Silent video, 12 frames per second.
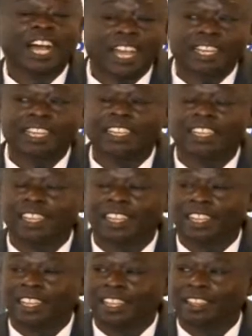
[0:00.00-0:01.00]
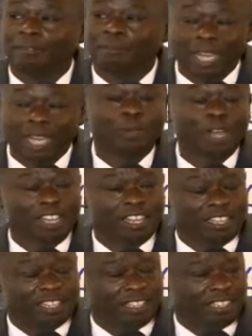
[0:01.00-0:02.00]
And my
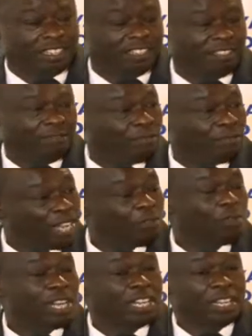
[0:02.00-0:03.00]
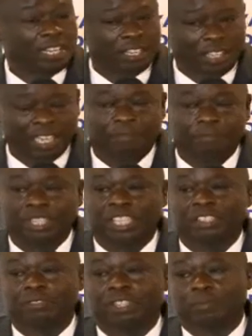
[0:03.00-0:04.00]
work, my work that I've
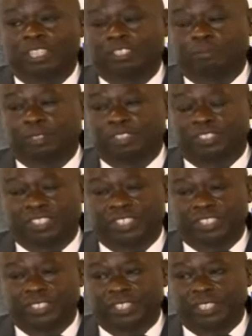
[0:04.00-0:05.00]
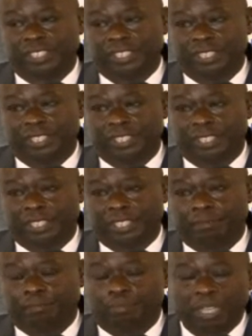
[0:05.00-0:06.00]
been given by the president,
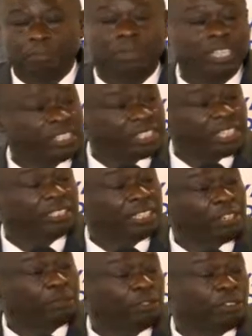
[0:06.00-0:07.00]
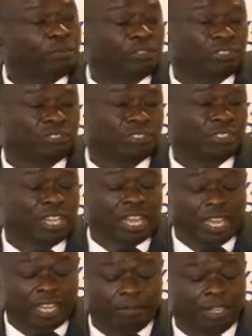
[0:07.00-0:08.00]
public sector reforms
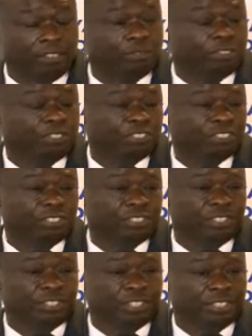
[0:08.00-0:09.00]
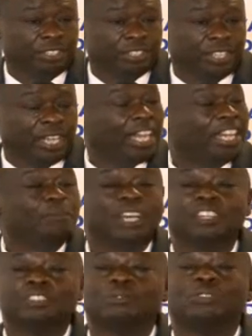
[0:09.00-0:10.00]
are in my office. And
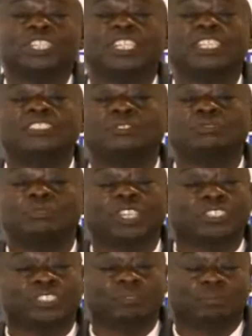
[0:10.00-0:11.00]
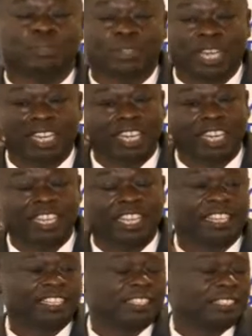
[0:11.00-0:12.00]
my duty is very simple and
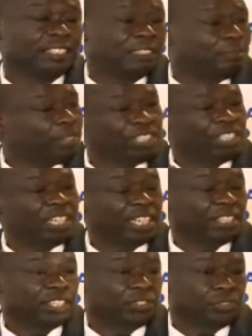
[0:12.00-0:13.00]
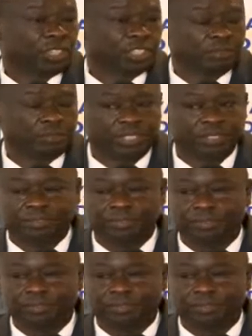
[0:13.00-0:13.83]
clear. The president has instructed me.